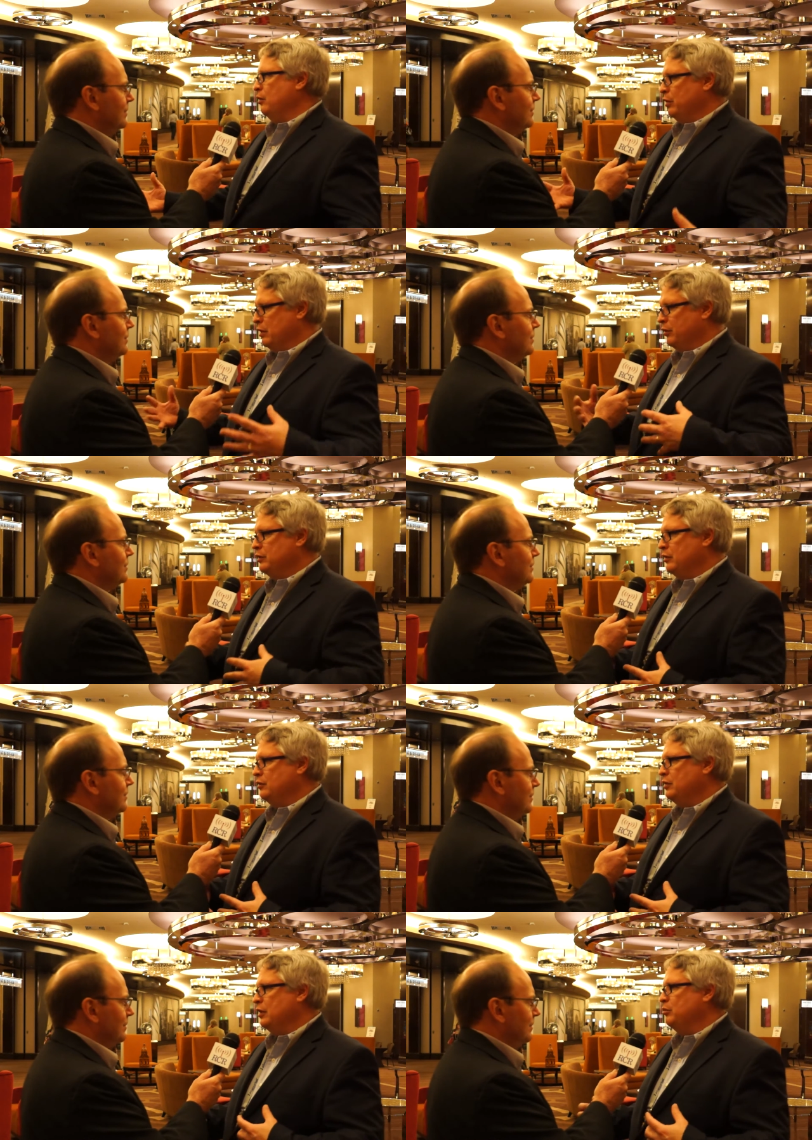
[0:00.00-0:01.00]
Speaker 1: We go into
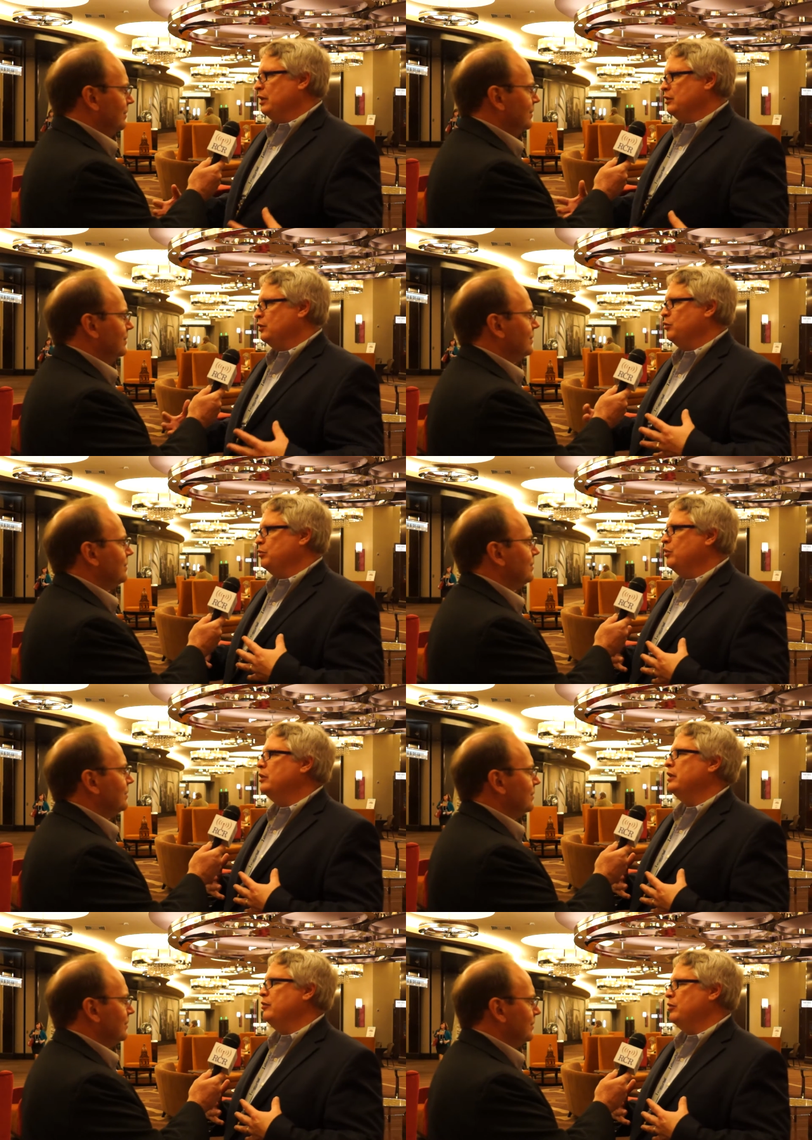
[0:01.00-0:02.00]
those databases, we pull
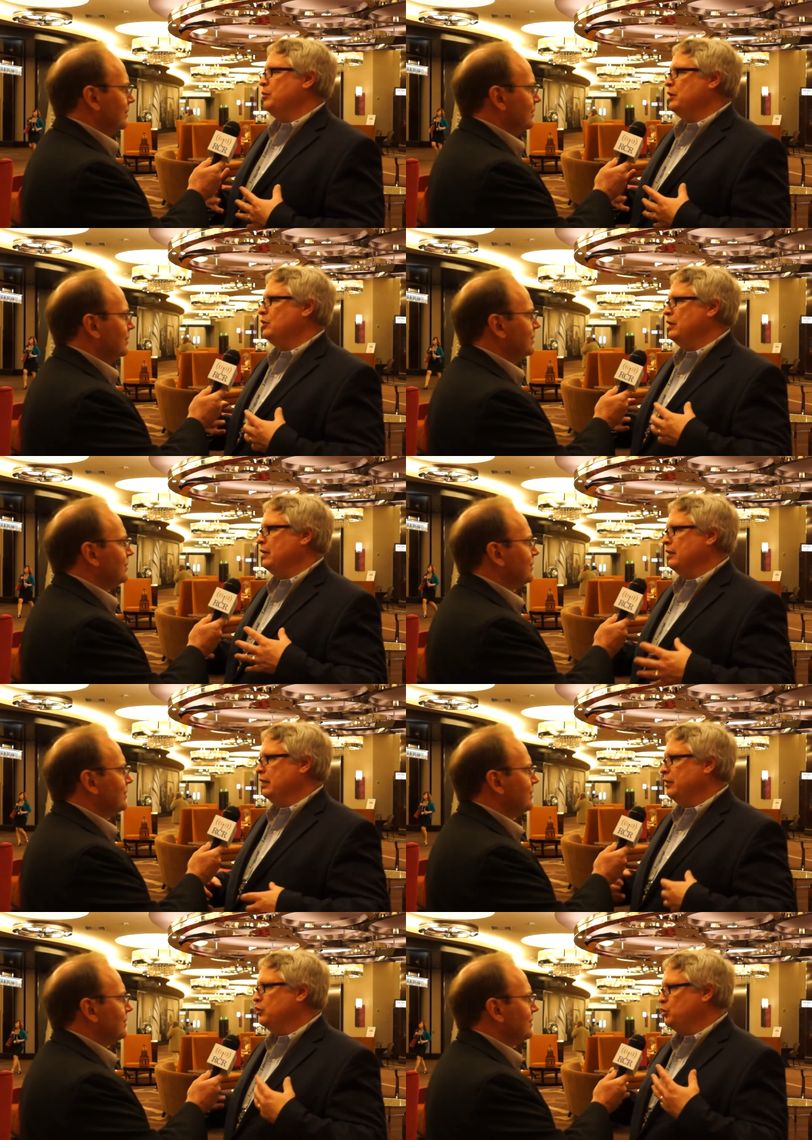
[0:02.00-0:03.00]
that information out, and
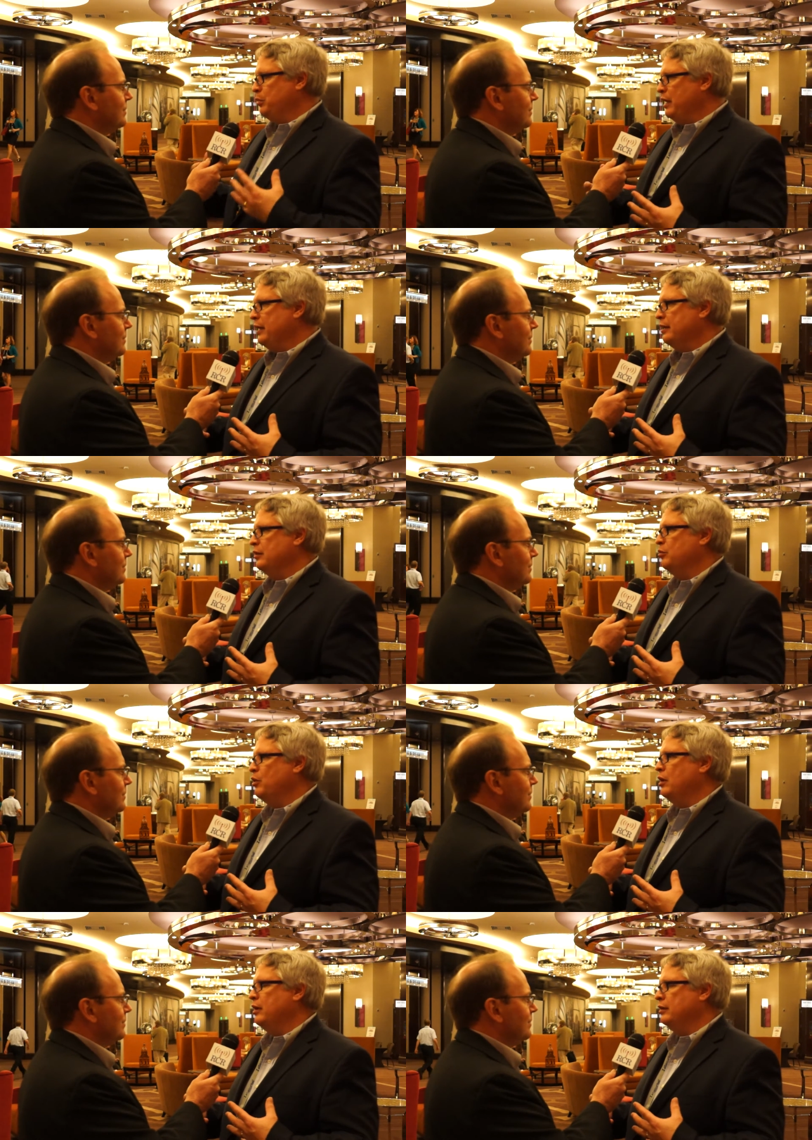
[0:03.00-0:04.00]
then display it in a
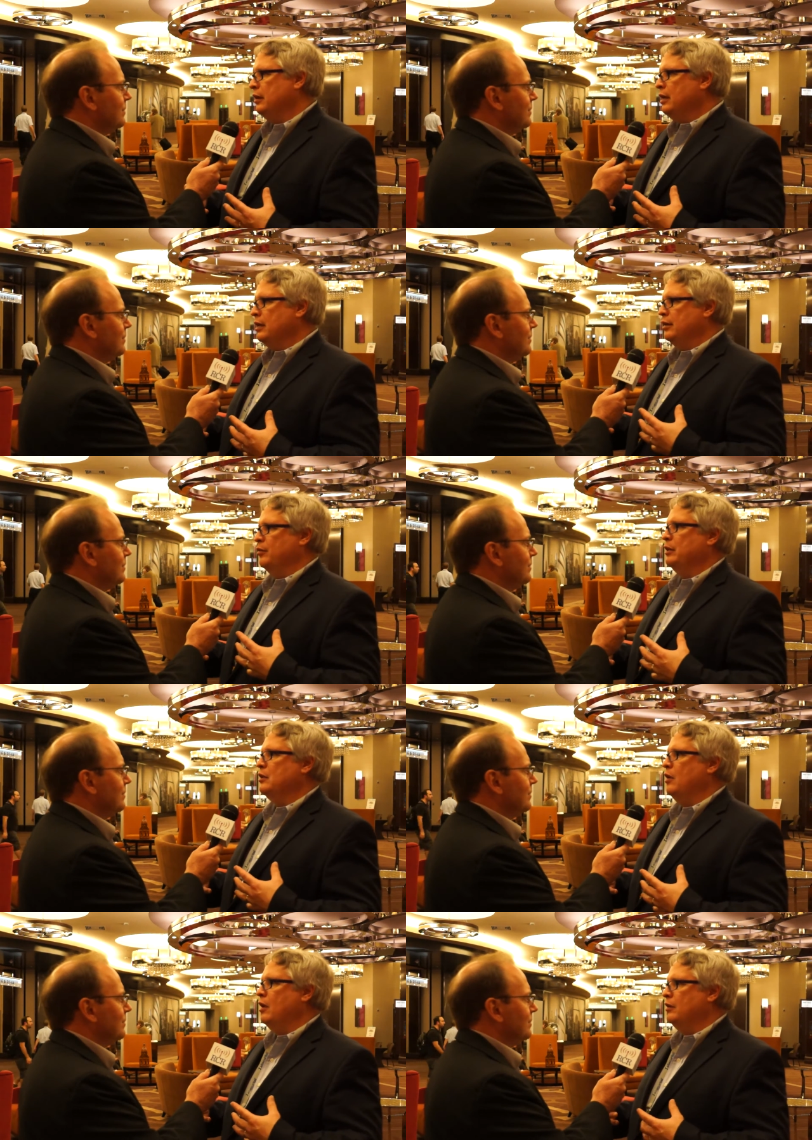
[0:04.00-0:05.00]
product that we
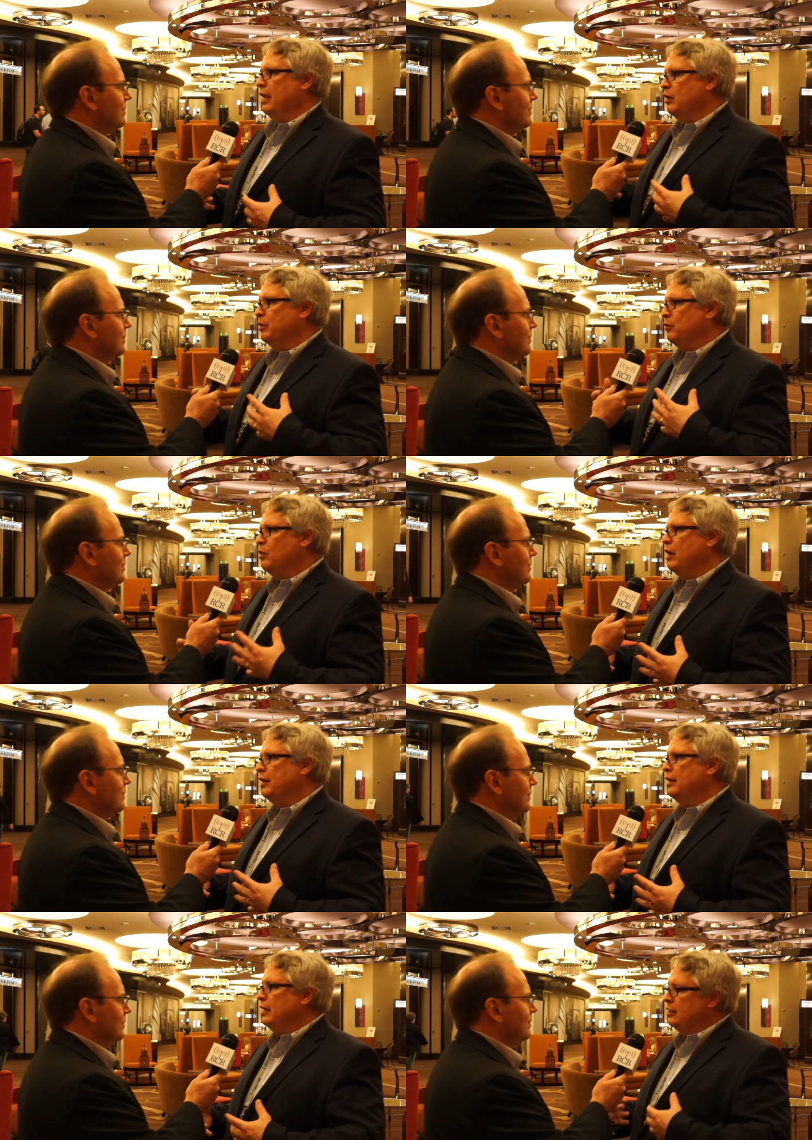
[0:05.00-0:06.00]
call Element
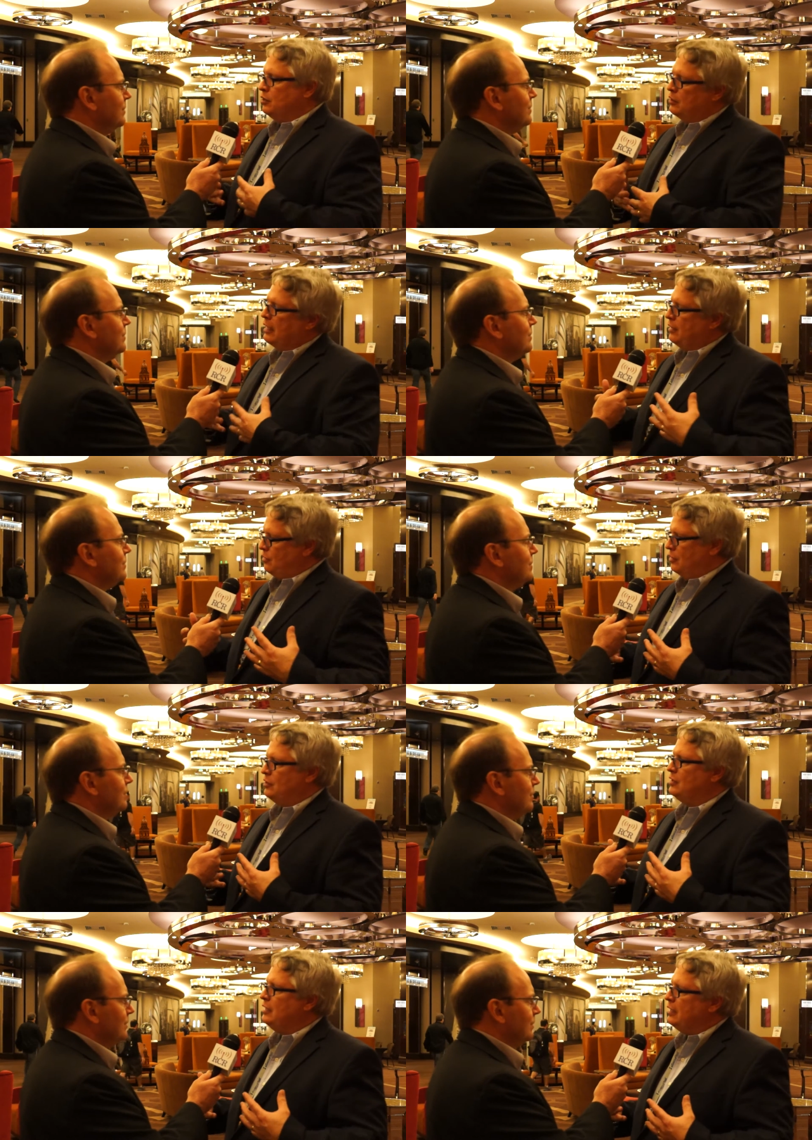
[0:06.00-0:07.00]
One, so you can actually
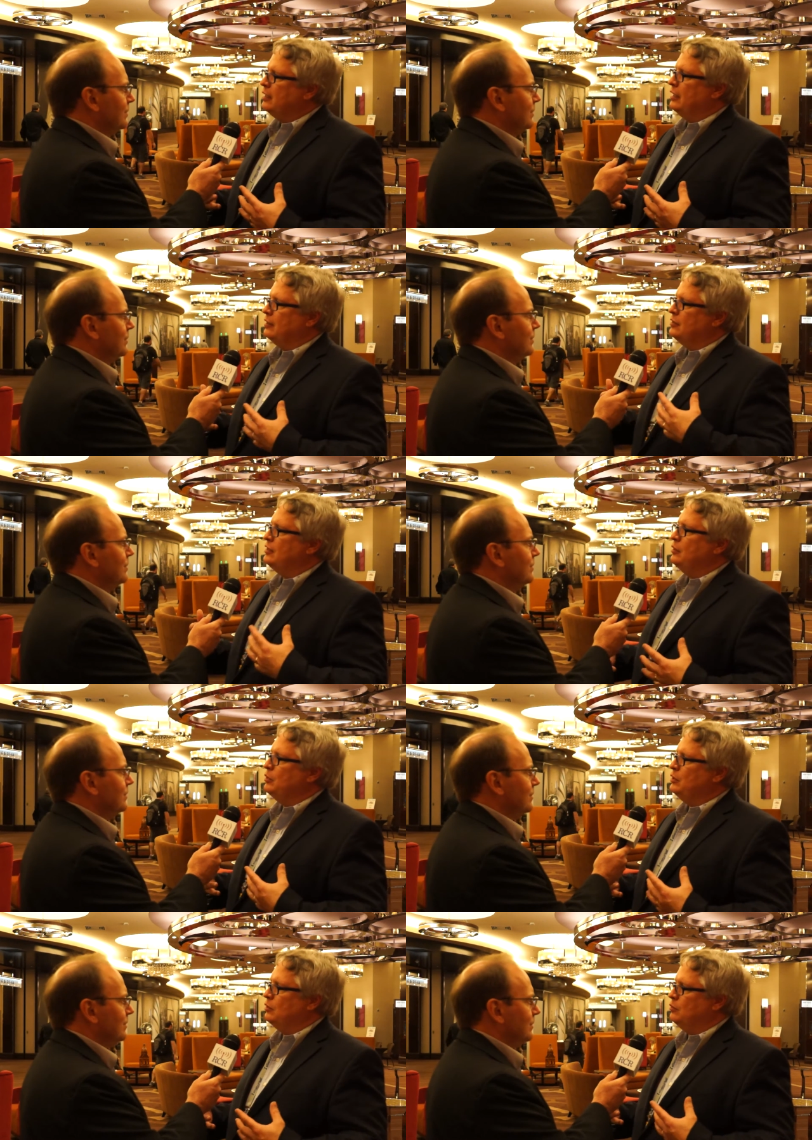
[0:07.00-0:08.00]
see it and see
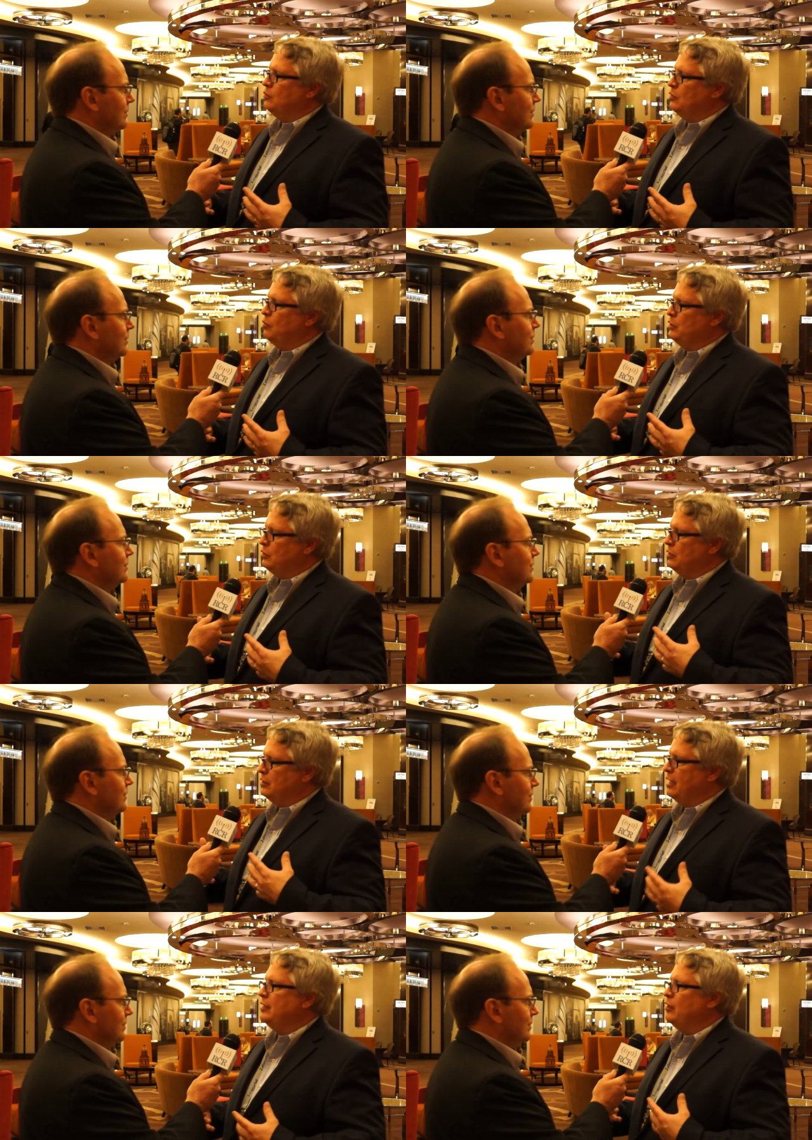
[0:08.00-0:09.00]
what you can
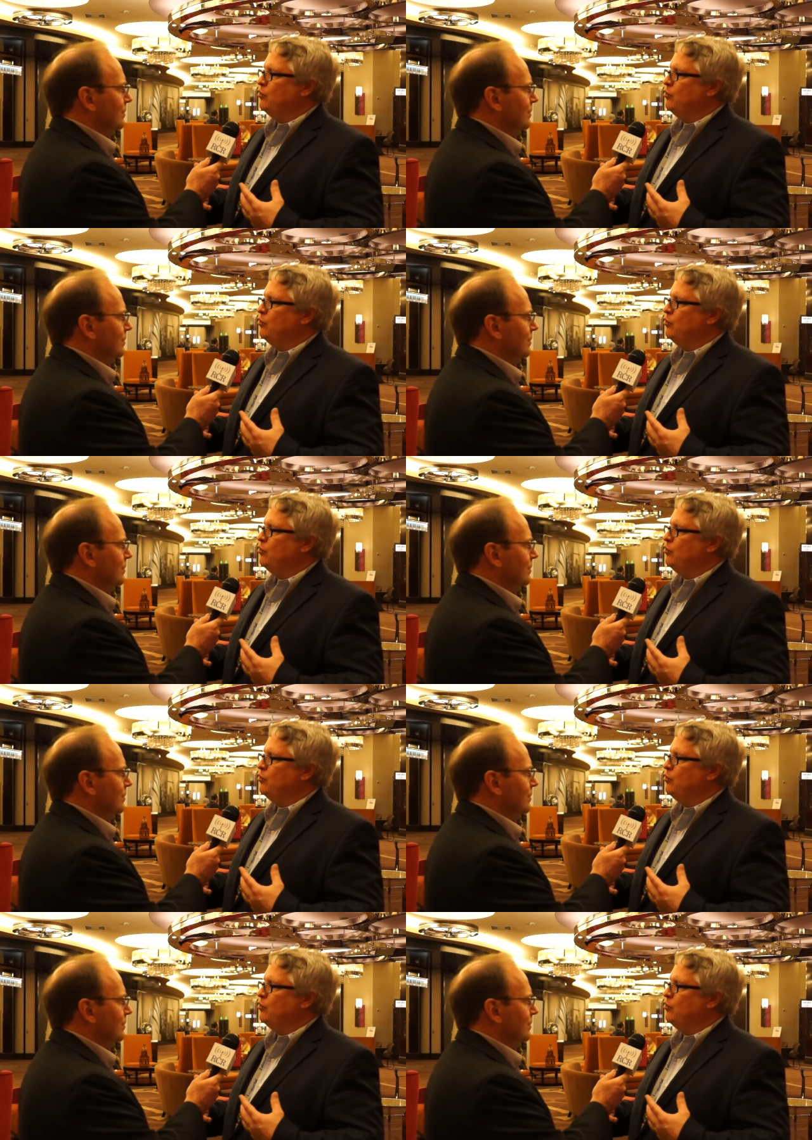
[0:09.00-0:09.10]
take that